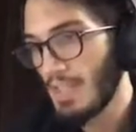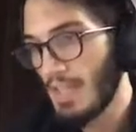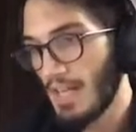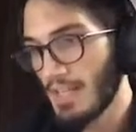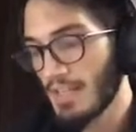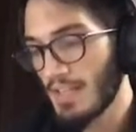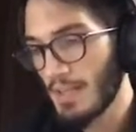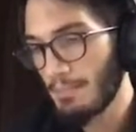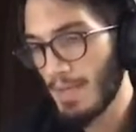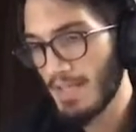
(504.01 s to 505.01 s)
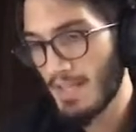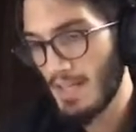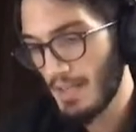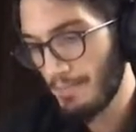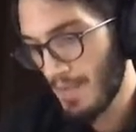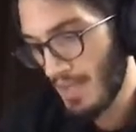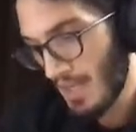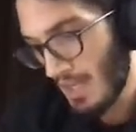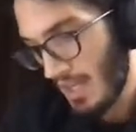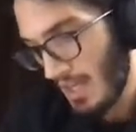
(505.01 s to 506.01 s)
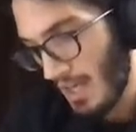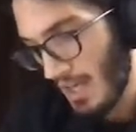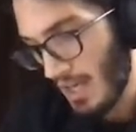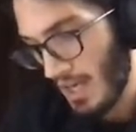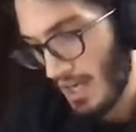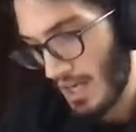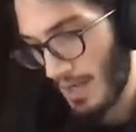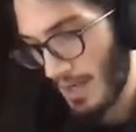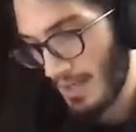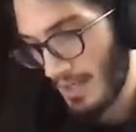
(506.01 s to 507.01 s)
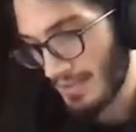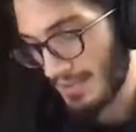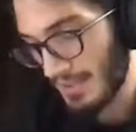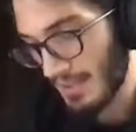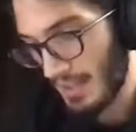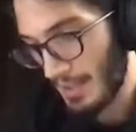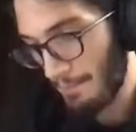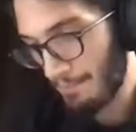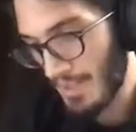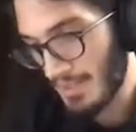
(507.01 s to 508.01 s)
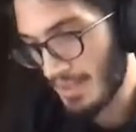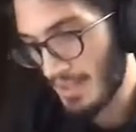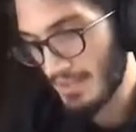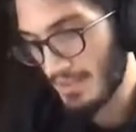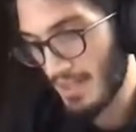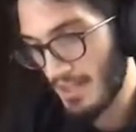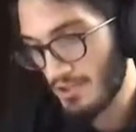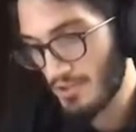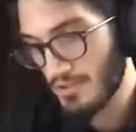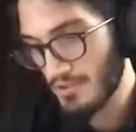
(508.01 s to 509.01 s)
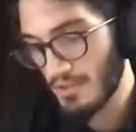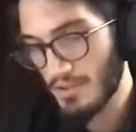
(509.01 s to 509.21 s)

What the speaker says: and basically it's an extension